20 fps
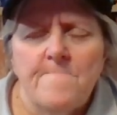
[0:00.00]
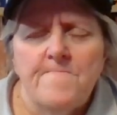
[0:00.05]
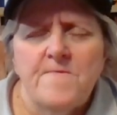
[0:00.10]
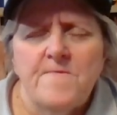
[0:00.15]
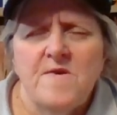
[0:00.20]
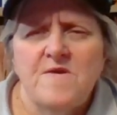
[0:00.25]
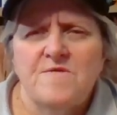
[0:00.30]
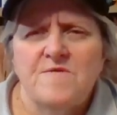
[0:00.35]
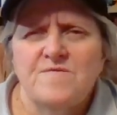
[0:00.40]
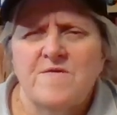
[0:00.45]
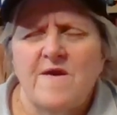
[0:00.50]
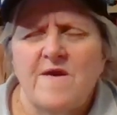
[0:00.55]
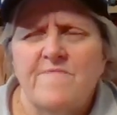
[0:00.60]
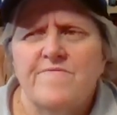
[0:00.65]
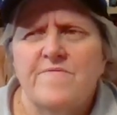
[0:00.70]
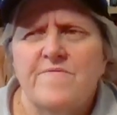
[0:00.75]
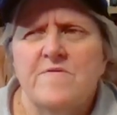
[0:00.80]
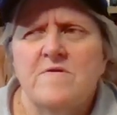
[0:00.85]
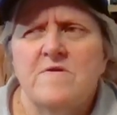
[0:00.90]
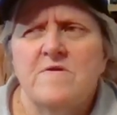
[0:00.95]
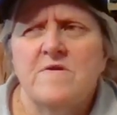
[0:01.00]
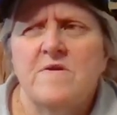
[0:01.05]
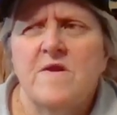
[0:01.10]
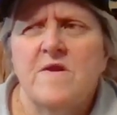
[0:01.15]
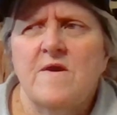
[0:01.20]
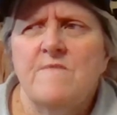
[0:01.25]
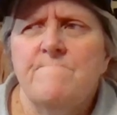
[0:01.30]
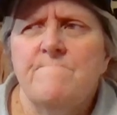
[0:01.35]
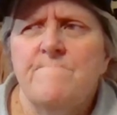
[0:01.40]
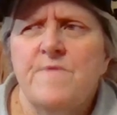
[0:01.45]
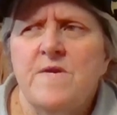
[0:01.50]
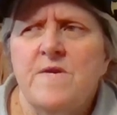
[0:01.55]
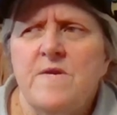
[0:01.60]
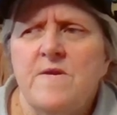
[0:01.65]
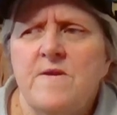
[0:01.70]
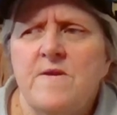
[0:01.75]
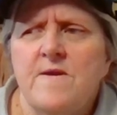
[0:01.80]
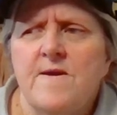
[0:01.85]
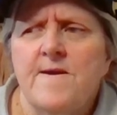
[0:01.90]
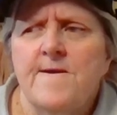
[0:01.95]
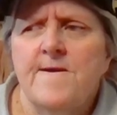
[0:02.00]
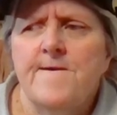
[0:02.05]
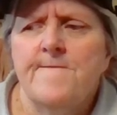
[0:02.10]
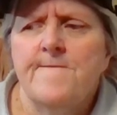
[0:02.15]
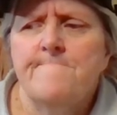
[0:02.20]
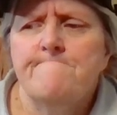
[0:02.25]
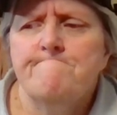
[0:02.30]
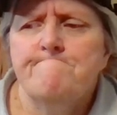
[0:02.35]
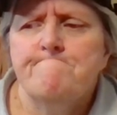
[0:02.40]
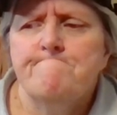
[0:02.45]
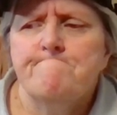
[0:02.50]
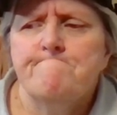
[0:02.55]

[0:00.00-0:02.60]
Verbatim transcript: it definitely can be, um,